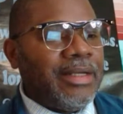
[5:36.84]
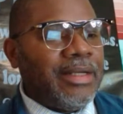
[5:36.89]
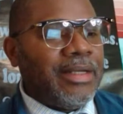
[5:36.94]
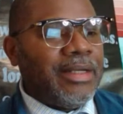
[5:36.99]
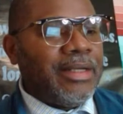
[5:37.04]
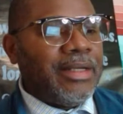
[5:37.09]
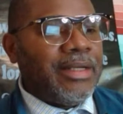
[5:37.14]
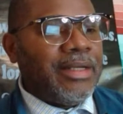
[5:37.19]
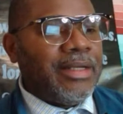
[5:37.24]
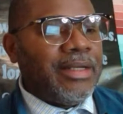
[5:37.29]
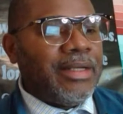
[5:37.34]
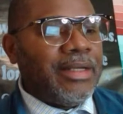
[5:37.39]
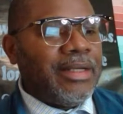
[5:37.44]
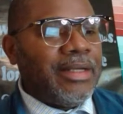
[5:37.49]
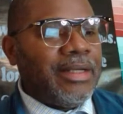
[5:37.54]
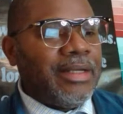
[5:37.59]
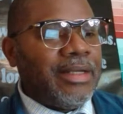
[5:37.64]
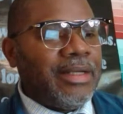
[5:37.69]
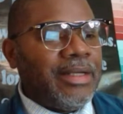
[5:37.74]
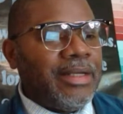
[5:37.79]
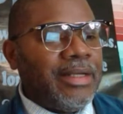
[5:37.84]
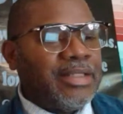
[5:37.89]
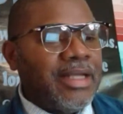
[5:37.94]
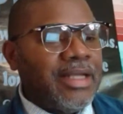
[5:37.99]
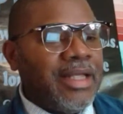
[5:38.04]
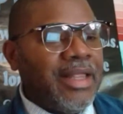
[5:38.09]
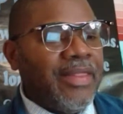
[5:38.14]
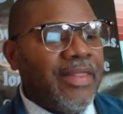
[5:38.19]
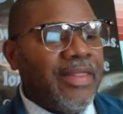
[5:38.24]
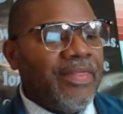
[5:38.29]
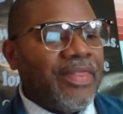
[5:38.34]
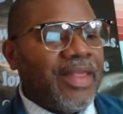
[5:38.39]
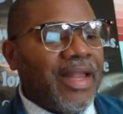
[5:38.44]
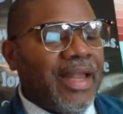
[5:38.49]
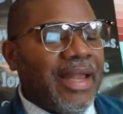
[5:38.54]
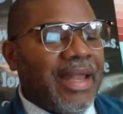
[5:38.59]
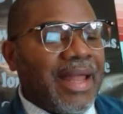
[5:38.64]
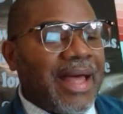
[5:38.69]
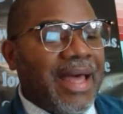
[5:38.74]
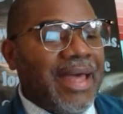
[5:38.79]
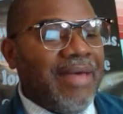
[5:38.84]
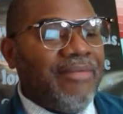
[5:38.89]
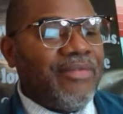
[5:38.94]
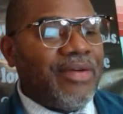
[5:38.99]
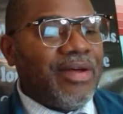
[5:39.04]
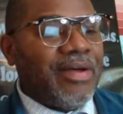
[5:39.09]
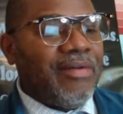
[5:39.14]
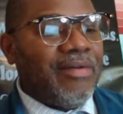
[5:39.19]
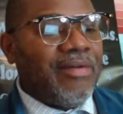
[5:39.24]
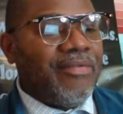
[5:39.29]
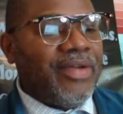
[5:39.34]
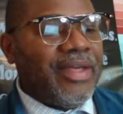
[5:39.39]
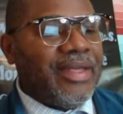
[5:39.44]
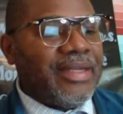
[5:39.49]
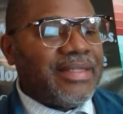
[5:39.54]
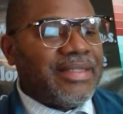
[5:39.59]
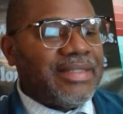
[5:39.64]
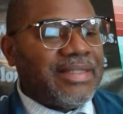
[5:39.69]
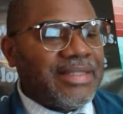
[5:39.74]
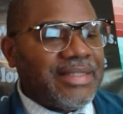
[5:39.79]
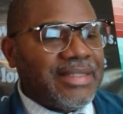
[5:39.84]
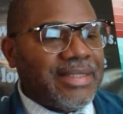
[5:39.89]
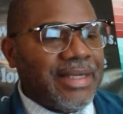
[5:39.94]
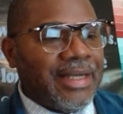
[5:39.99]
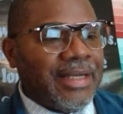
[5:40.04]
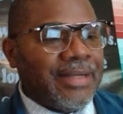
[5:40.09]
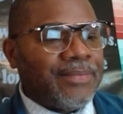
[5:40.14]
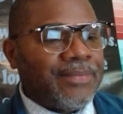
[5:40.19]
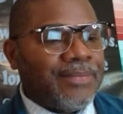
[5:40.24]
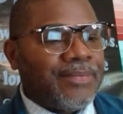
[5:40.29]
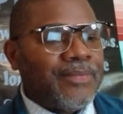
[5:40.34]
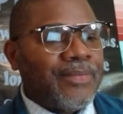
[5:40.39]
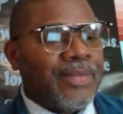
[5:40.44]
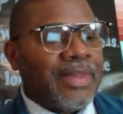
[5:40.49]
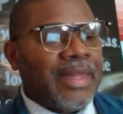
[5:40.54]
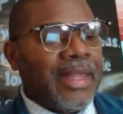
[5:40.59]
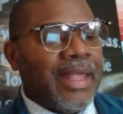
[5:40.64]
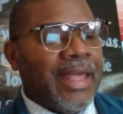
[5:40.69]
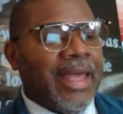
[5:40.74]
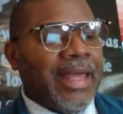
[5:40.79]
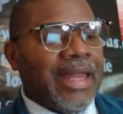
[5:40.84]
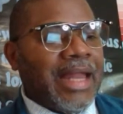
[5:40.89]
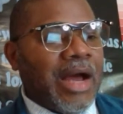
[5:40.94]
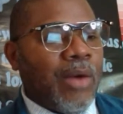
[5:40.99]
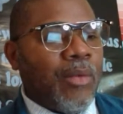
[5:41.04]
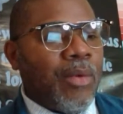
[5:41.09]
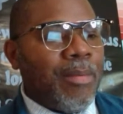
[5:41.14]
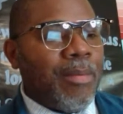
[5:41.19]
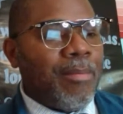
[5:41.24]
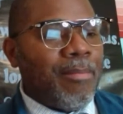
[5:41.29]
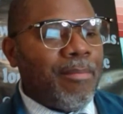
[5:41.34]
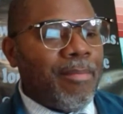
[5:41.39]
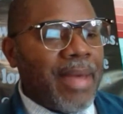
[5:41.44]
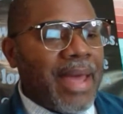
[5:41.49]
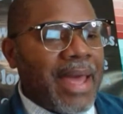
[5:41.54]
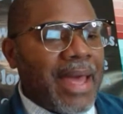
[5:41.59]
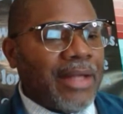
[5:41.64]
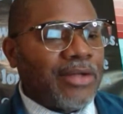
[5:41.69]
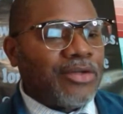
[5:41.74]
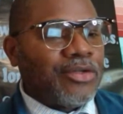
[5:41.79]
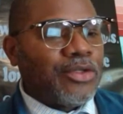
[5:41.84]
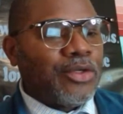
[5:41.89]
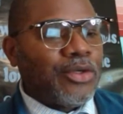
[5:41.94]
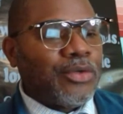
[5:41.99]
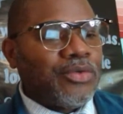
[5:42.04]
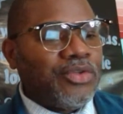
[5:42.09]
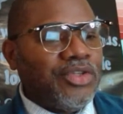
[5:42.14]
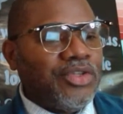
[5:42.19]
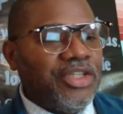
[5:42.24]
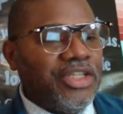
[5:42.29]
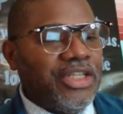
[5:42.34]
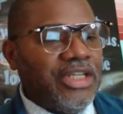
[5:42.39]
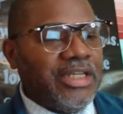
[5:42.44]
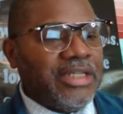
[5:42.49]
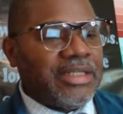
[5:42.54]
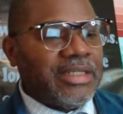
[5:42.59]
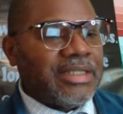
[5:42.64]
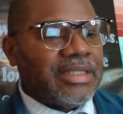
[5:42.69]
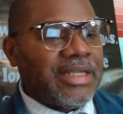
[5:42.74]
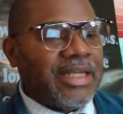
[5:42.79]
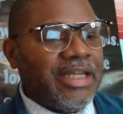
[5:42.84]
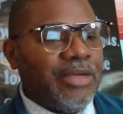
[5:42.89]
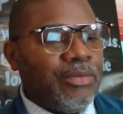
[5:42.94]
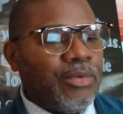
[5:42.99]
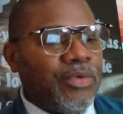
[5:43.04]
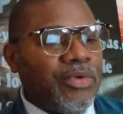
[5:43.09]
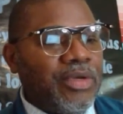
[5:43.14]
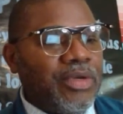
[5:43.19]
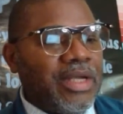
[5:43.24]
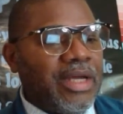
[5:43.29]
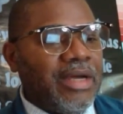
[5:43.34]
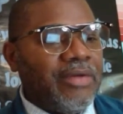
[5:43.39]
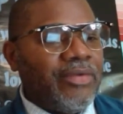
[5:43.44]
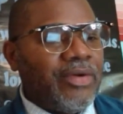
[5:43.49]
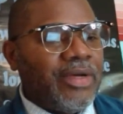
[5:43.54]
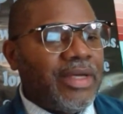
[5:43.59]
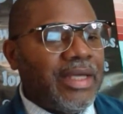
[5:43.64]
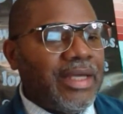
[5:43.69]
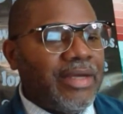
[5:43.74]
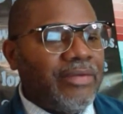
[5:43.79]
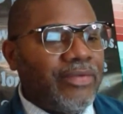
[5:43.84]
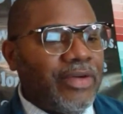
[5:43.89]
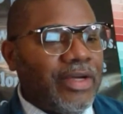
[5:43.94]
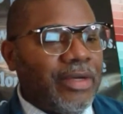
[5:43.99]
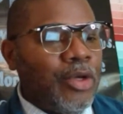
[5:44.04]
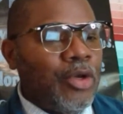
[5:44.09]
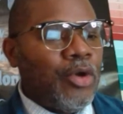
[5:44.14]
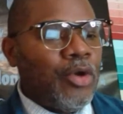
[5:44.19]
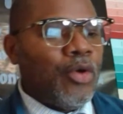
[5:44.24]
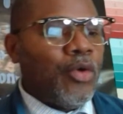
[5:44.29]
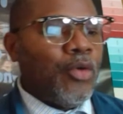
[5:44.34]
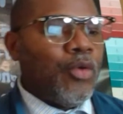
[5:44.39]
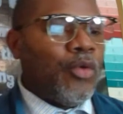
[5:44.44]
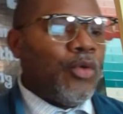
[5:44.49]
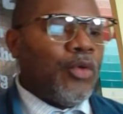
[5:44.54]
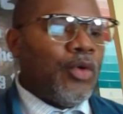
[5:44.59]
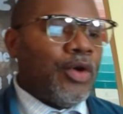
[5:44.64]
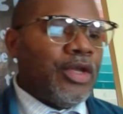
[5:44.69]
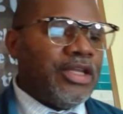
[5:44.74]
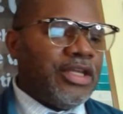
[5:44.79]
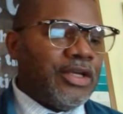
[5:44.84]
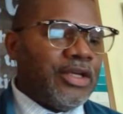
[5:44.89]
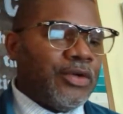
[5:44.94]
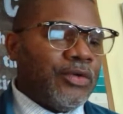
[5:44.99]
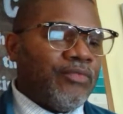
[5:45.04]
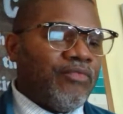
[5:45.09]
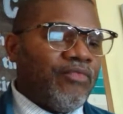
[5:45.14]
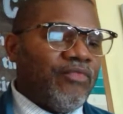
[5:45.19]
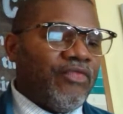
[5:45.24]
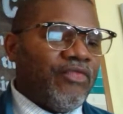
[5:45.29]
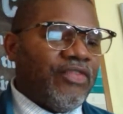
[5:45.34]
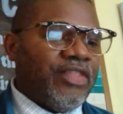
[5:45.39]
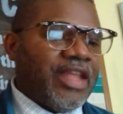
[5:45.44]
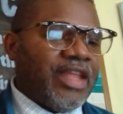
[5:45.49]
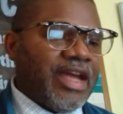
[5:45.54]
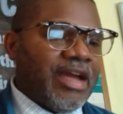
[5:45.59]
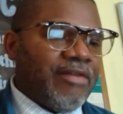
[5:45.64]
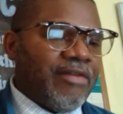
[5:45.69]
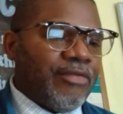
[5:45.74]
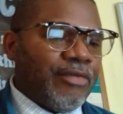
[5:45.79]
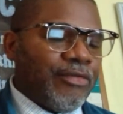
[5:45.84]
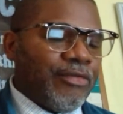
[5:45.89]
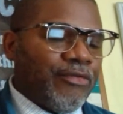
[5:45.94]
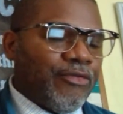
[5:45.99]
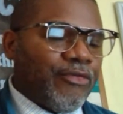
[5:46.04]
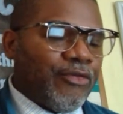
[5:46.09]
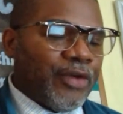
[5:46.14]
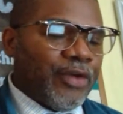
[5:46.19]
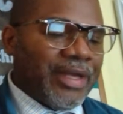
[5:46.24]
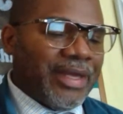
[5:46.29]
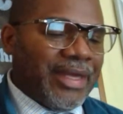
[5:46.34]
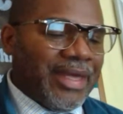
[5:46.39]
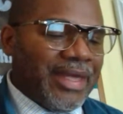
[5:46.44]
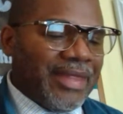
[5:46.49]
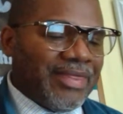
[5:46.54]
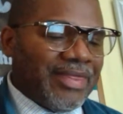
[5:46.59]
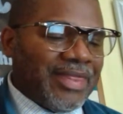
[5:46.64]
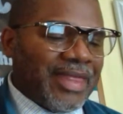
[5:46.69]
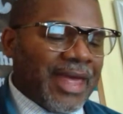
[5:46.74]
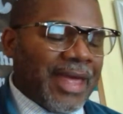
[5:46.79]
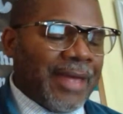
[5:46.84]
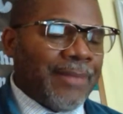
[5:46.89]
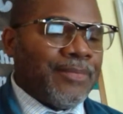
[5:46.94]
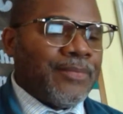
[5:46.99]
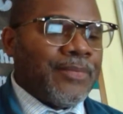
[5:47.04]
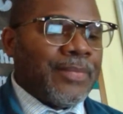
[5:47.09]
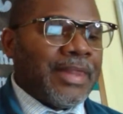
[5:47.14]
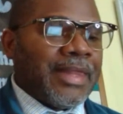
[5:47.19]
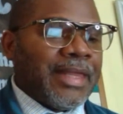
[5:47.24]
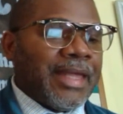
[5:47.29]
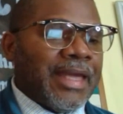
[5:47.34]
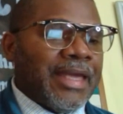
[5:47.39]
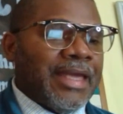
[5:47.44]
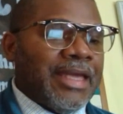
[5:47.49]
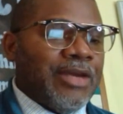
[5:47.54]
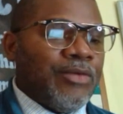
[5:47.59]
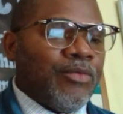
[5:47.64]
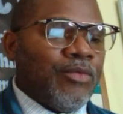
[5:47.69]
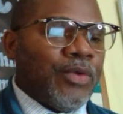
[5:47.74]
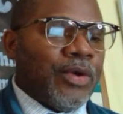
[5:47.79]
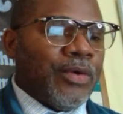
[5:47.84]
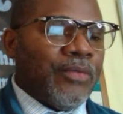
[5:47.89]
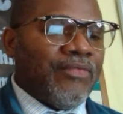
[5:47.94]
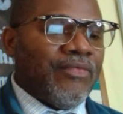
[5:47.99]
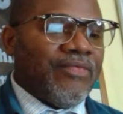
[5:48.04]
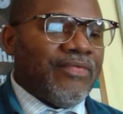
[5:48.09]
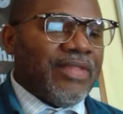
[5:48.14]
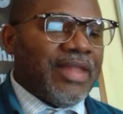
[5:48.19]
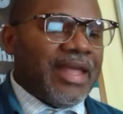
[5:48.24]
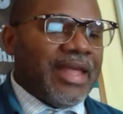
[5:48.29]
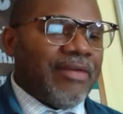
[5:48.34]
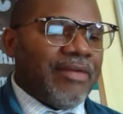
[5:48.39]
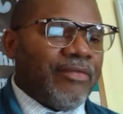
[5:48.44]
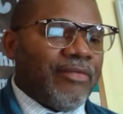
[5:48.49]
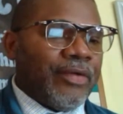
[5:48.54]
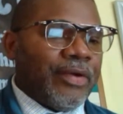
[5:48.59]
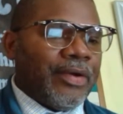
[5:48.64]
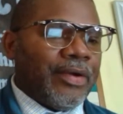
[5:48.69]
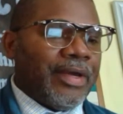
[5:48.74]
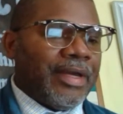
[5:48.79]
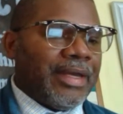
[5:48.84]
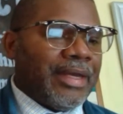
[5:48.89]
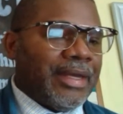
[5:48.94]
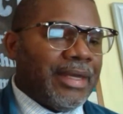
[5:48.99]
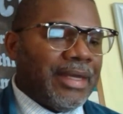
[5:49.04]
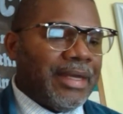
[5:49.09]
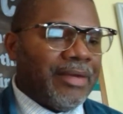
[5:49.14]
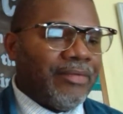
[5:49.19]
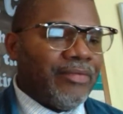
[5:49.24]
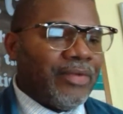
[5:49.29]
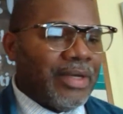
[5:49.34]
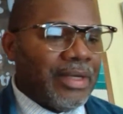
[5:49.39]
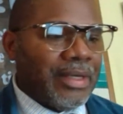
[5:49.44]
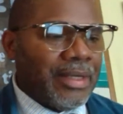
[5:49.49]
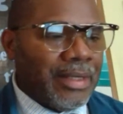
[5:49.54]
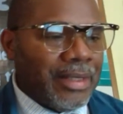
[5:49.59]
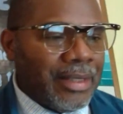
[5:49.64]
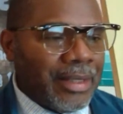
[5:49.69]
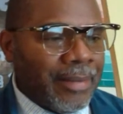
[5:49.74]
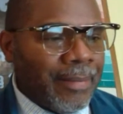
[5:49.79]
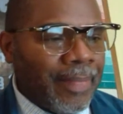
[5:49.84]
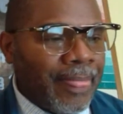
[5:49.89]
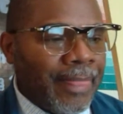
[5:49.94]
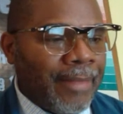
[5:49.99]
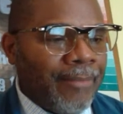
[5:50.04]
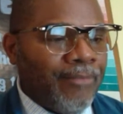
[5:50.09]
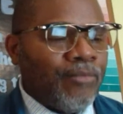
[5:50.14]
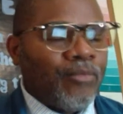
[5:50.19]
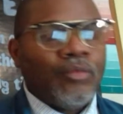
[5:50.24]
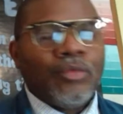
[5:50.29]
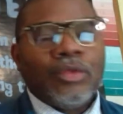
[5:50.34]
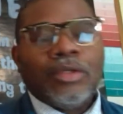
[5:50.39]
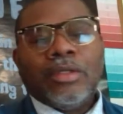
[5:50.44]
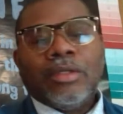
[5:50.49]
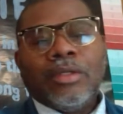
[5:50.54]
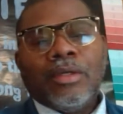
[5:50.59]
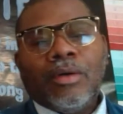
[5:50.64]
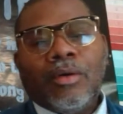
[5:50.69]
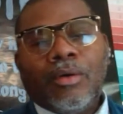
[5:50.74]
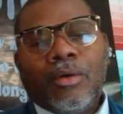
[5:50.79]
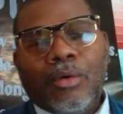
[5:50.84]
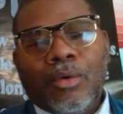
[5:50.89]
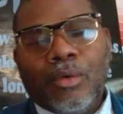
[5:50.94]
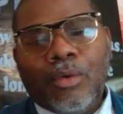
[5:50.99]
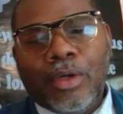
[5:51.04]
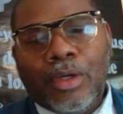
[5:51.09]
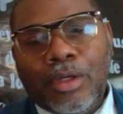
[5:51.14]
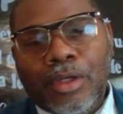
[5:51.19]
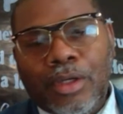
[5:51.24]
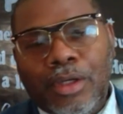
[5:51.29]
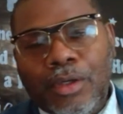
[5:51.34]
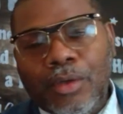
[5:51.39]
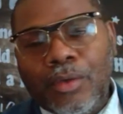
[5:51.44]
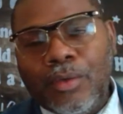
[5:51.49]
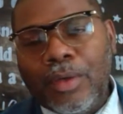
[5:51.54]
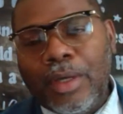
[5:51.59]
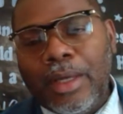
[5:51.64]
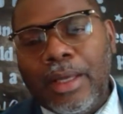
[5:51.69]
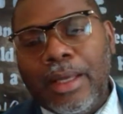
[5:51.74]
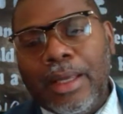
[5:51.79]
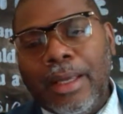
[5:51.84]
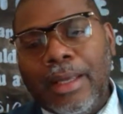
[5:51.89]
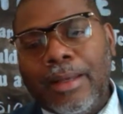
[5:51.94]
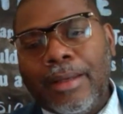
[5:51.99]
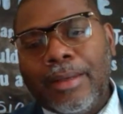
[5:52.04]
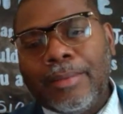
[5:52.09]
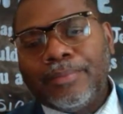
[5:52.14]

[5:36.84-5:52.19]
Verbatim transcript: in this spirit, shares with us the life of his son and our master Jesus. He will never give up on you. Never forget that. He will never give up on you. And, and